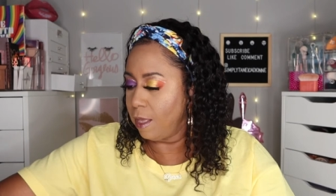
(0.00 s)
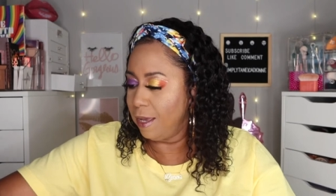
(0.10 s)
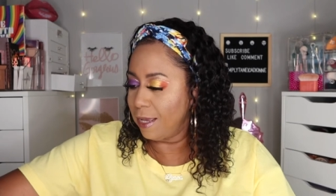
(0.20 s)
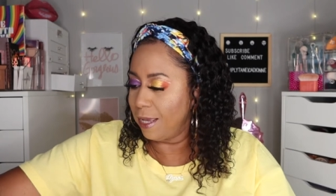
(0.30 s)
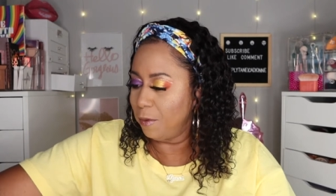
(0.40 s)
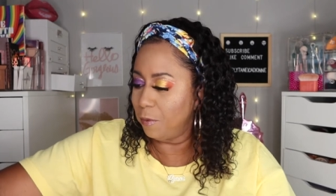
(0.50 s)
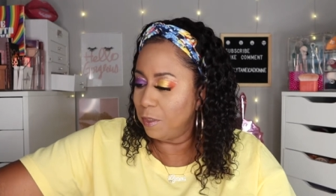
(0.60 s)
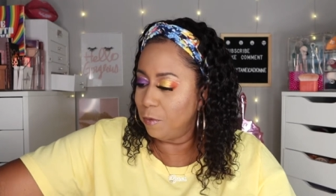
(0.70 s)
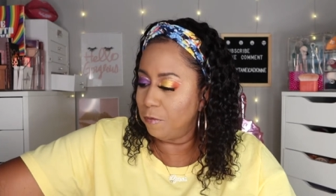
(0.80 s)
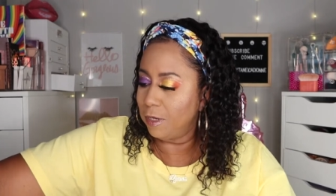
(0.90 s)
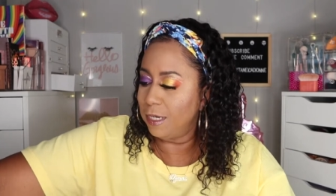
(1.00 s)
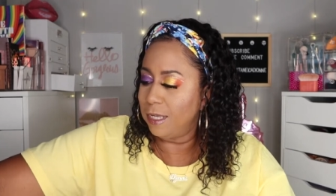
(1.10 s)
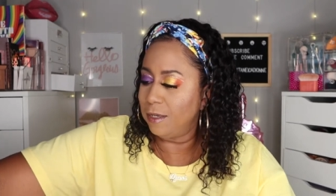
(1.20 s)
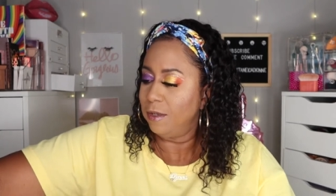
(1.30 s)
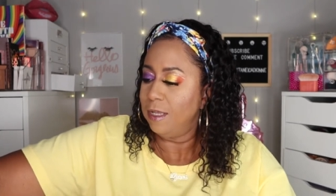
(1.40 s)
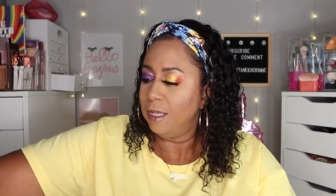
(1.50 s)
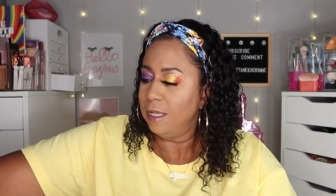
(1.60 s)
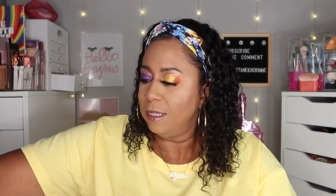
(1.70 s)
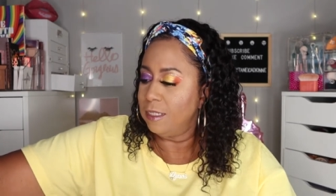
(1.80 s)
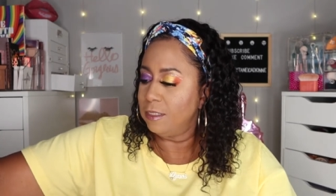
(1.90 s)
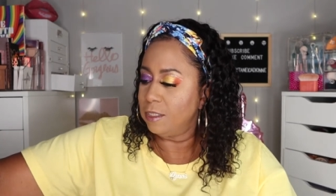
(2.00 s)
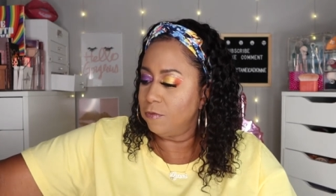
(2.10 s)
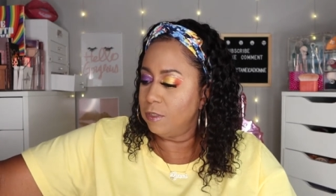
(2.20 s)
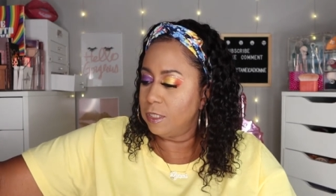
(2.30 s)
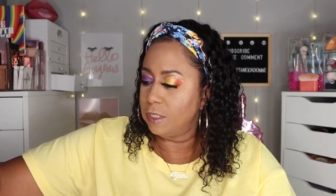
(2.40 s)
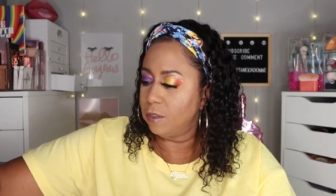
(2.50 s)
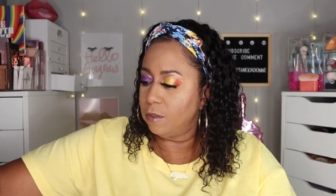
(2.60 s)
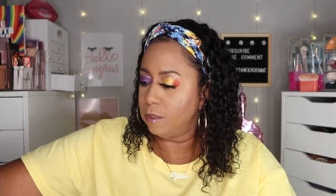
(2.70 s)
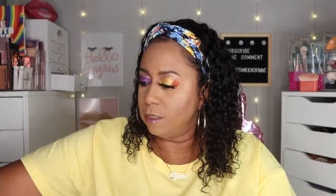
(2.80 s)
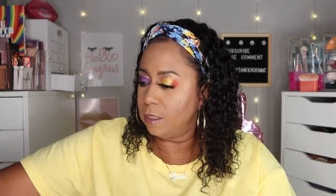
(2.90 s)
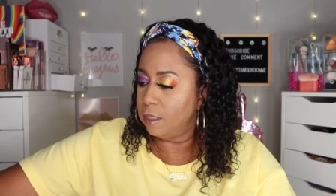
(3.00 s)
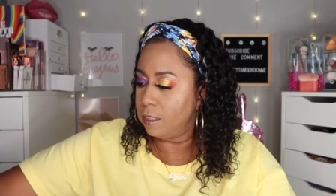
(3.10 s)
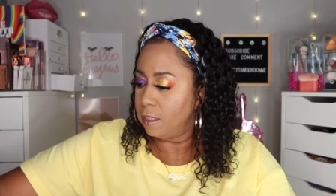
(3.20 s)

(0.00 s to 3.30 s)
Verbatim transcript: I got one on right now. The Jeffree Star.